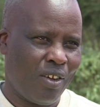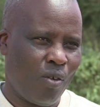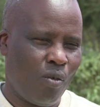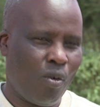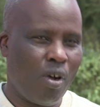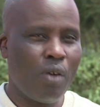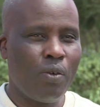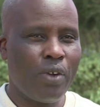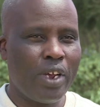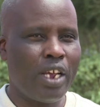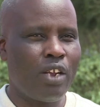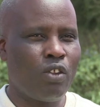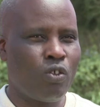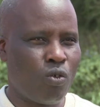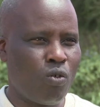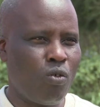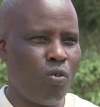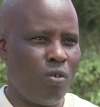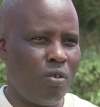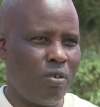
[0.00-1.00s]
while we are in
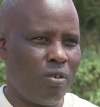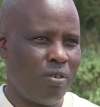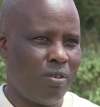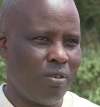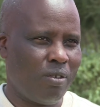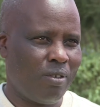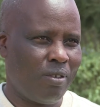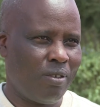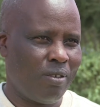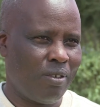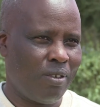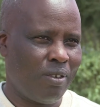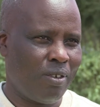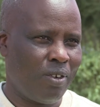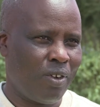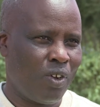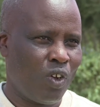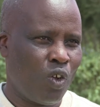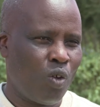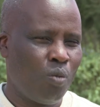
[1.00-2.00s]
school
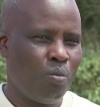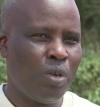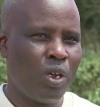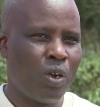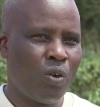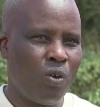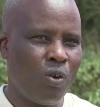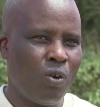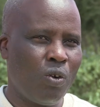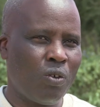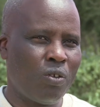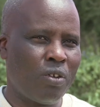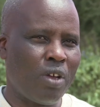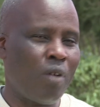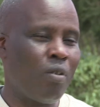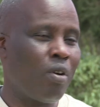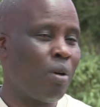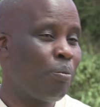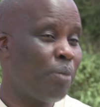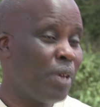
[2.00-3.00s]
because
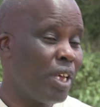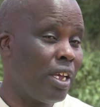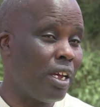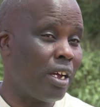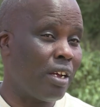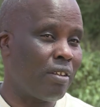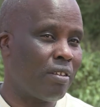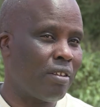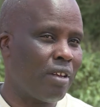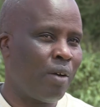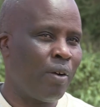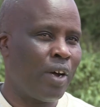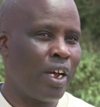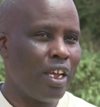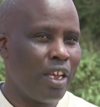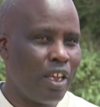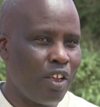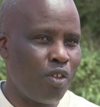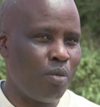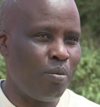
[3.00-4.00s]
our peers, our
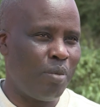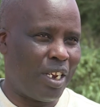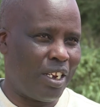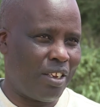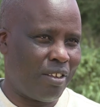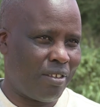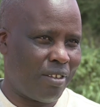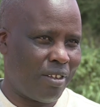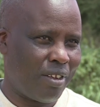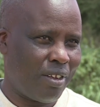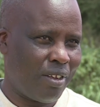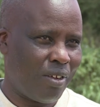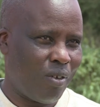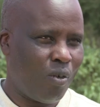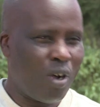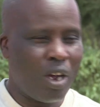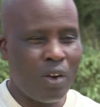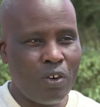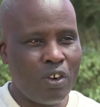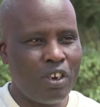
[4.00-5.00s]
age mates,
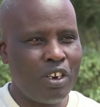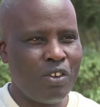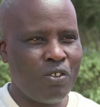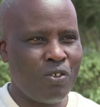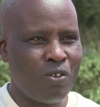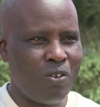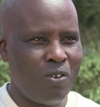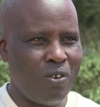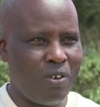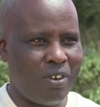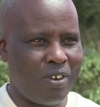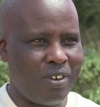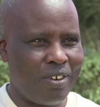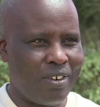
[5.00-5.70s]
were not in school.